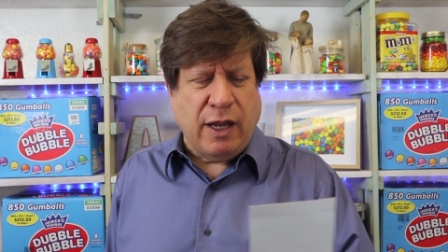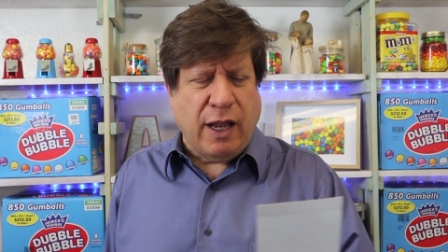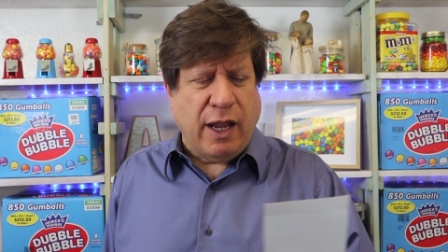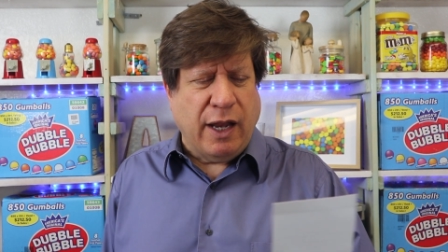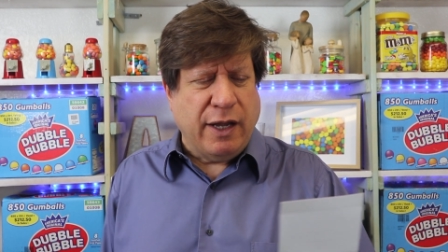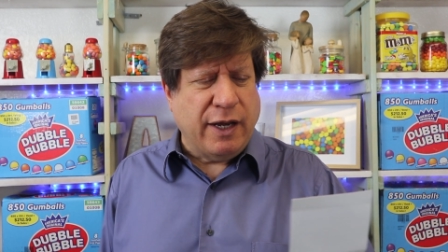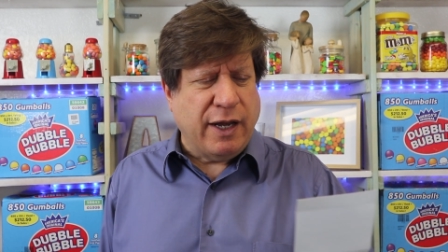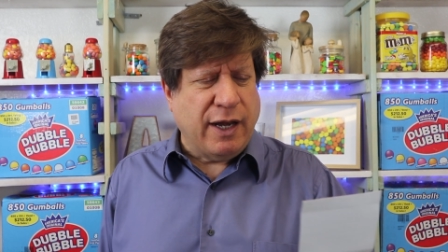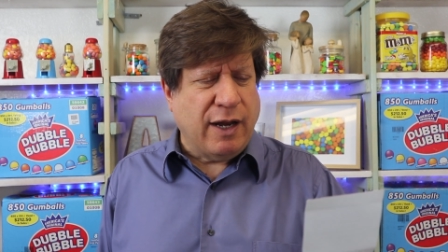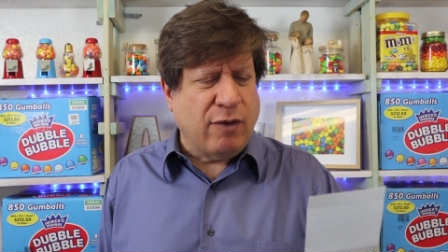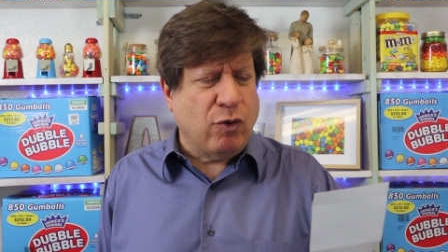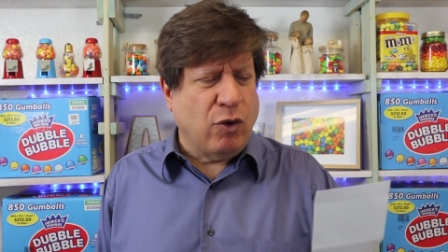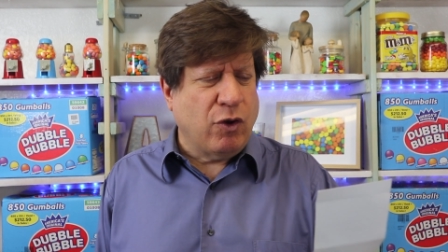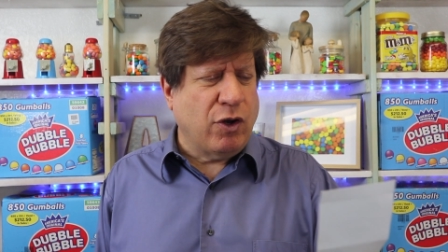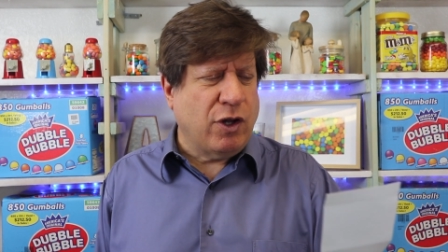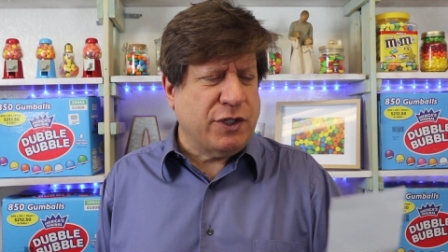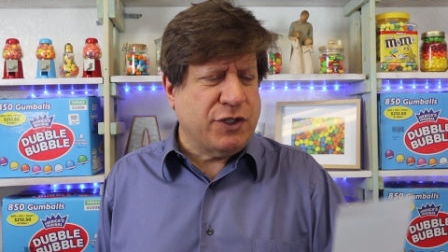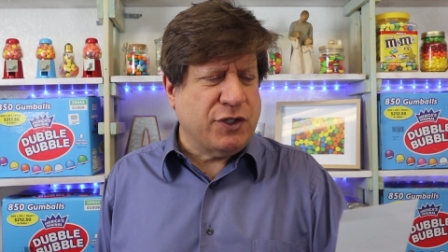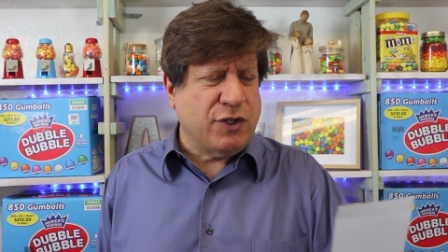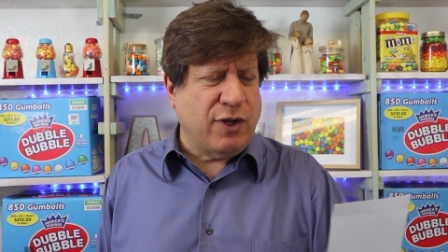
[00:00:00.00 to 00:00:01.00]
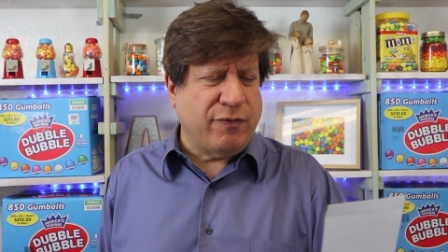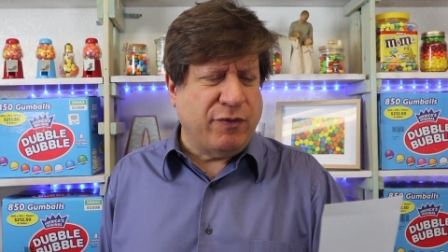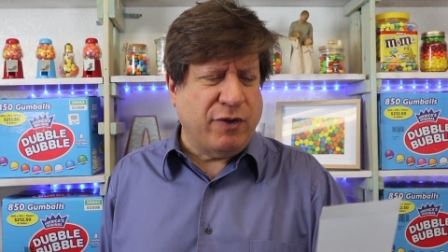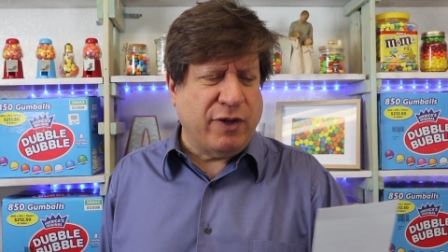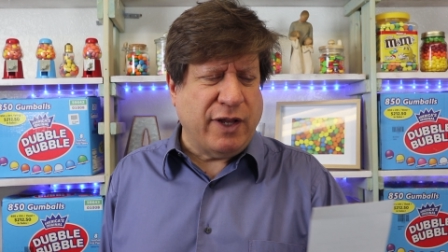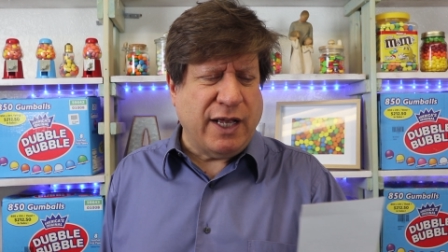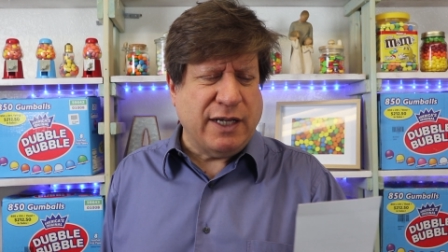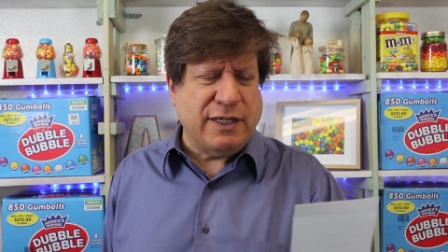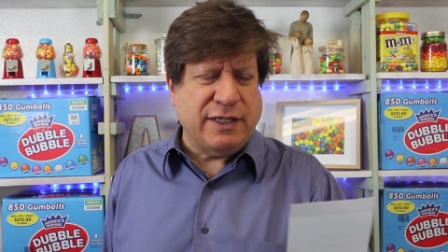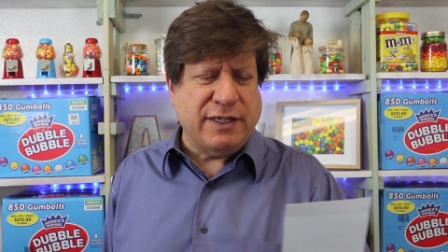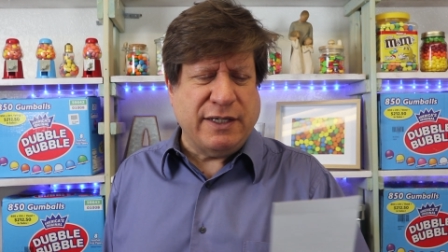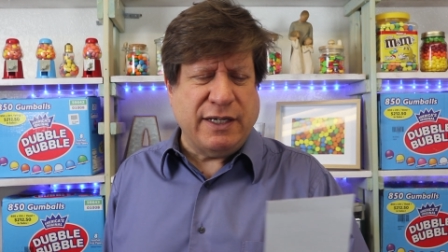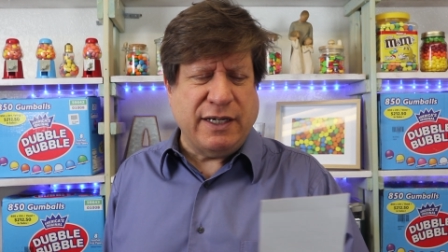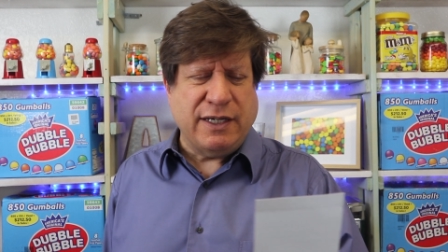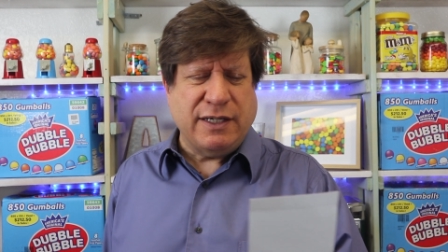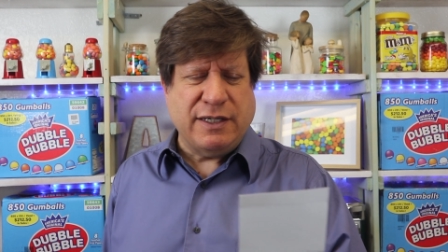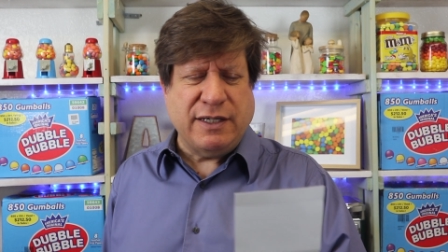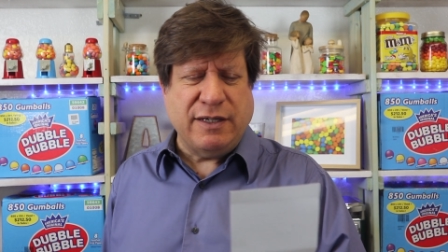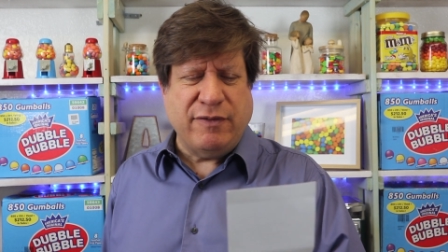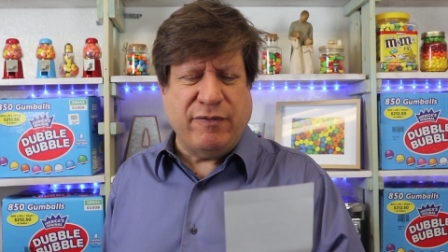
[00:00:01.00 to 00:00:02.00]
And then I wrote also after that,
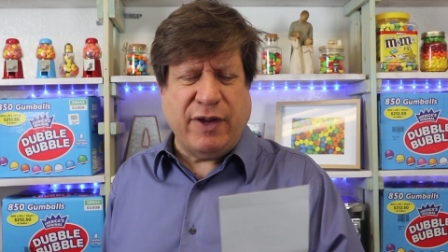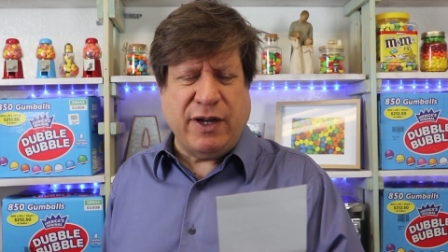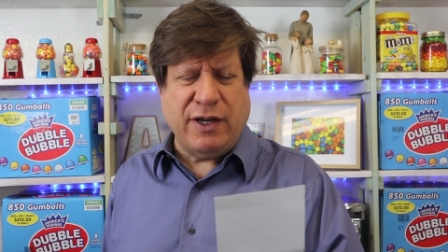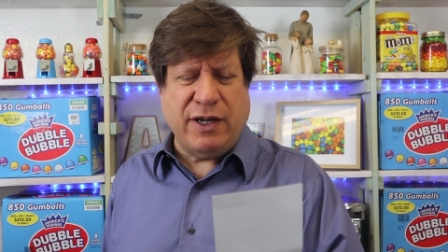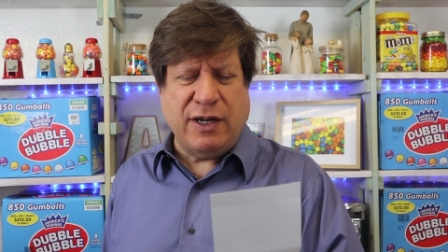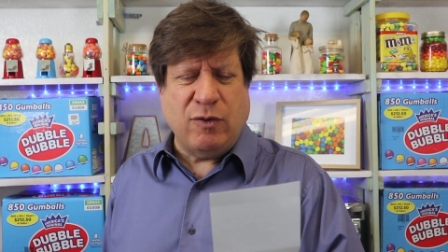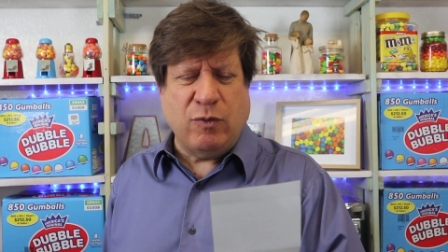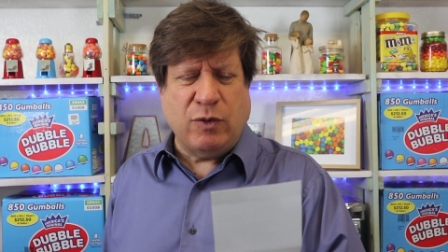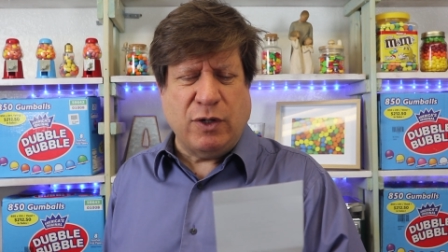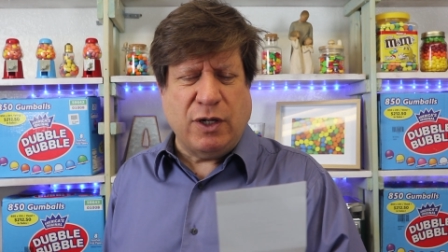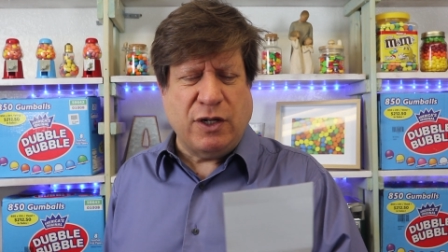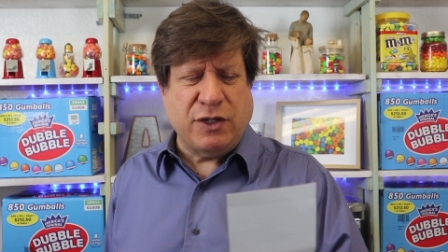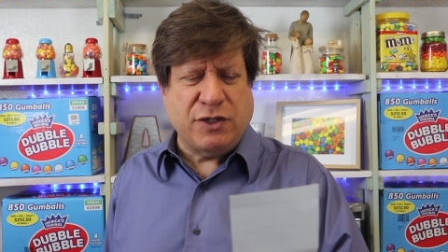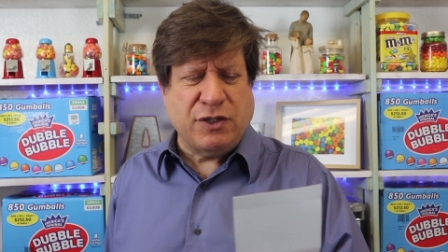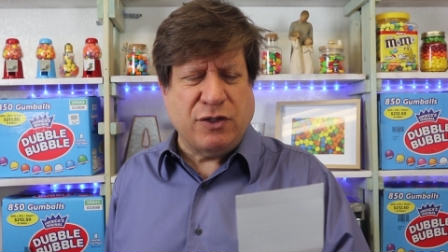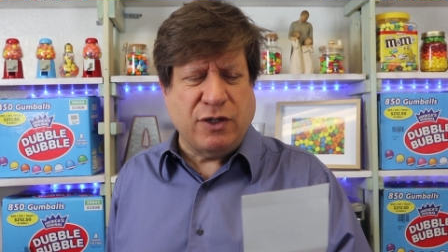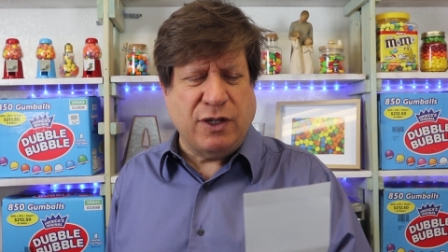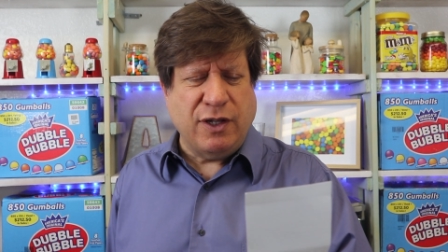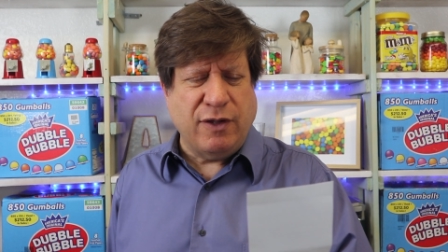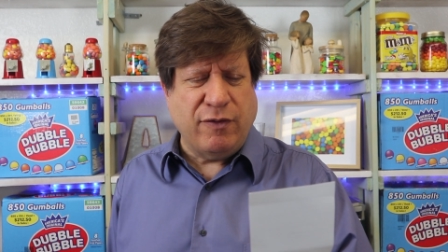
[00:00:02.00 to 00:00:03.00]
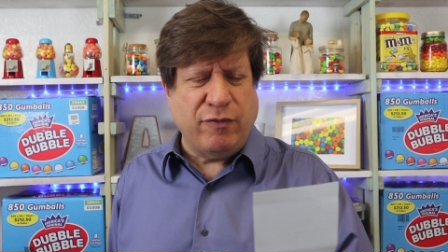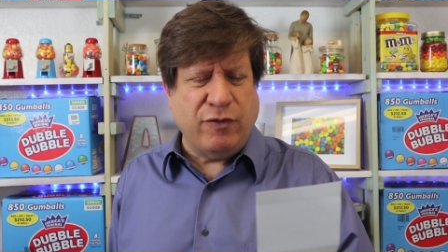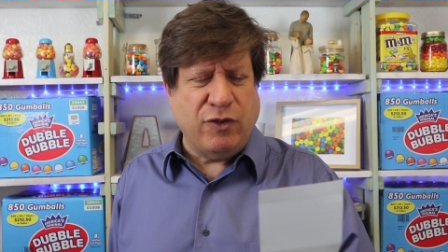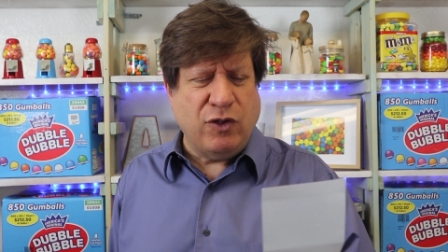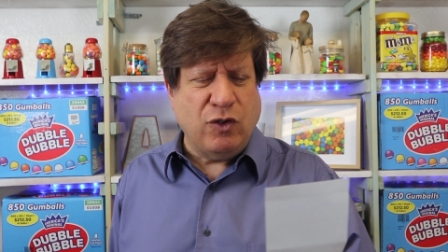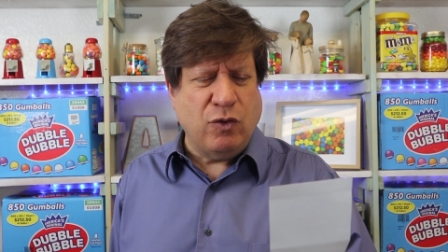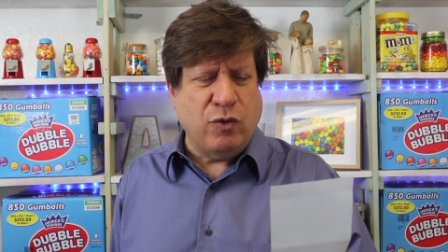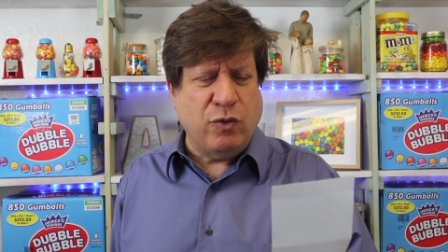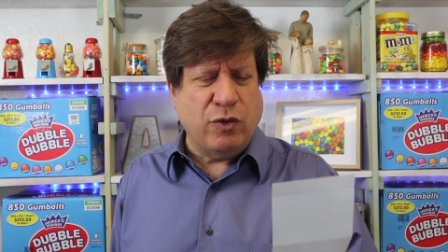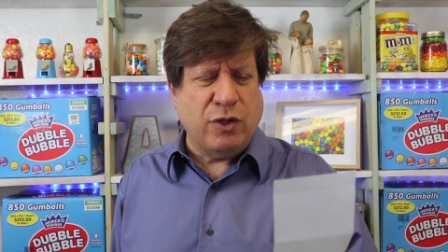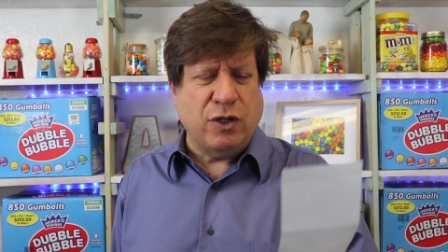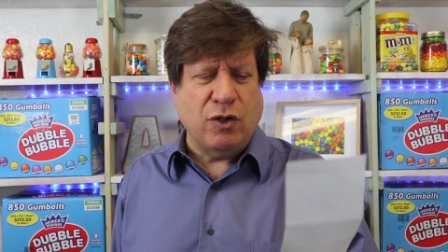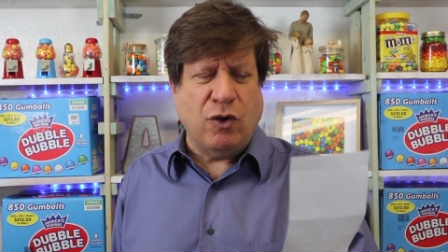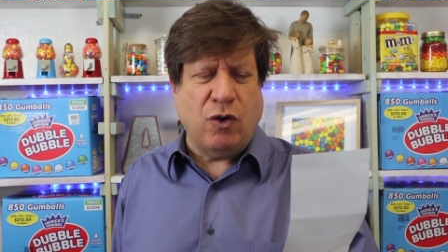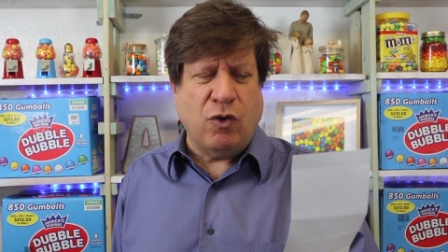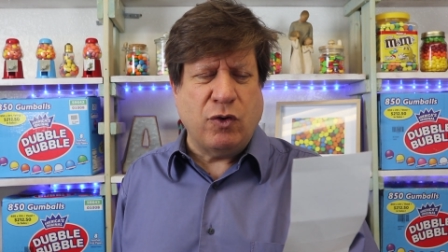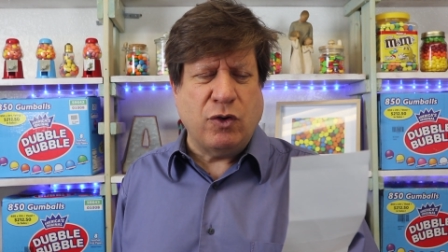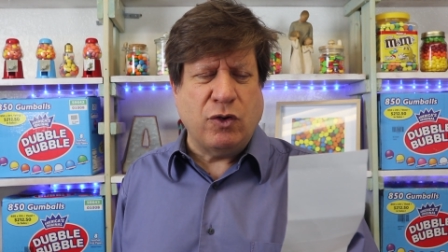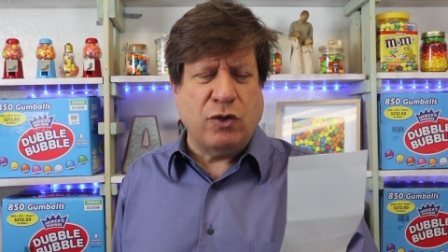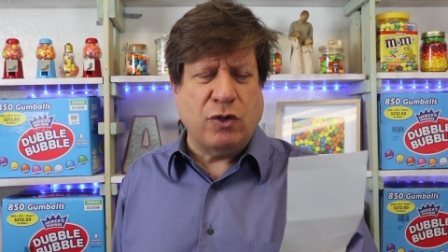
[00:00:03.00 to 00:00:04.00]
Z&Z Vending will also give you, the
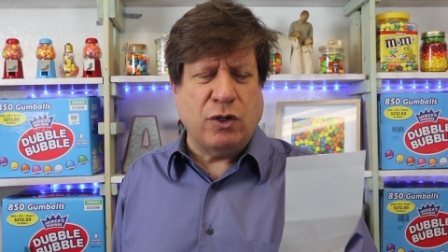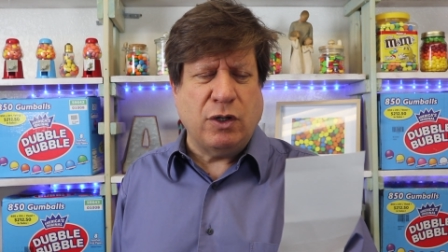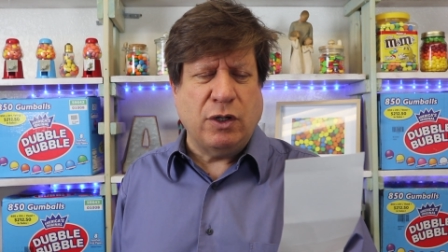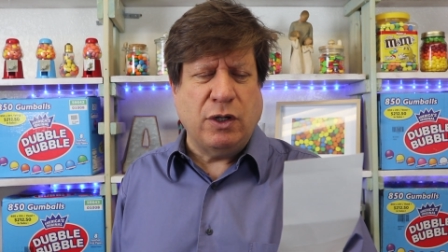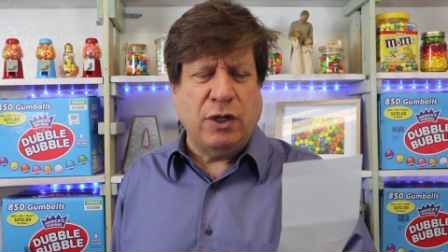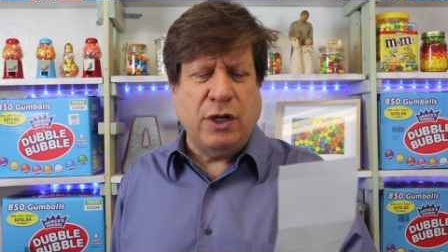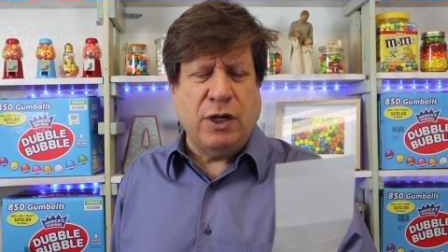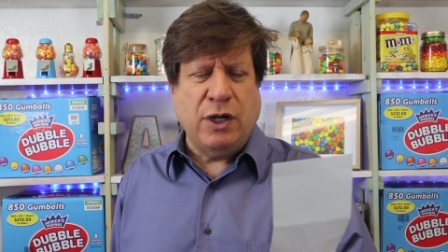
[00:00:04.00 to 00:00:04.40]
owner